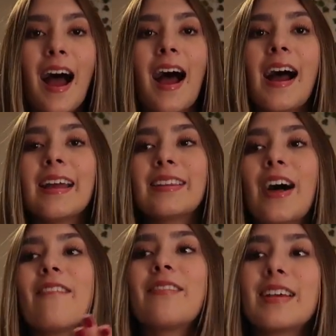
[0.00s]
I
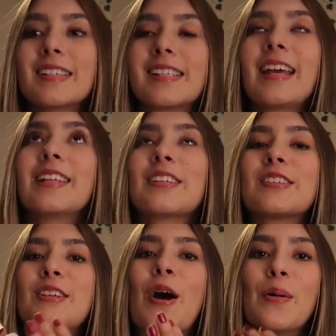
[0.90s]
love this scent
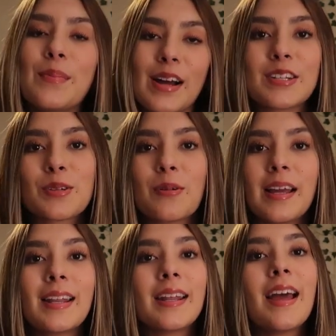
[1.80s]
so much.
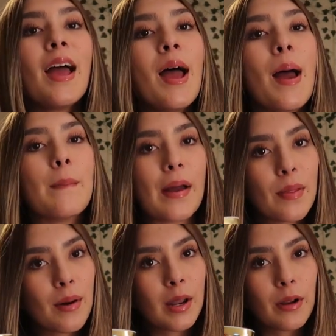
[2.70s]
When
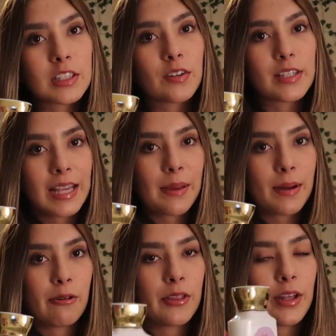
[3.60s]
Bath & Body Works first came
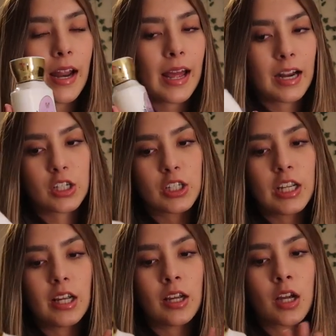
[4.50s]
out with it, I
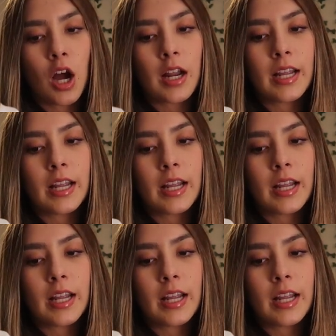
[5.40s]
actually got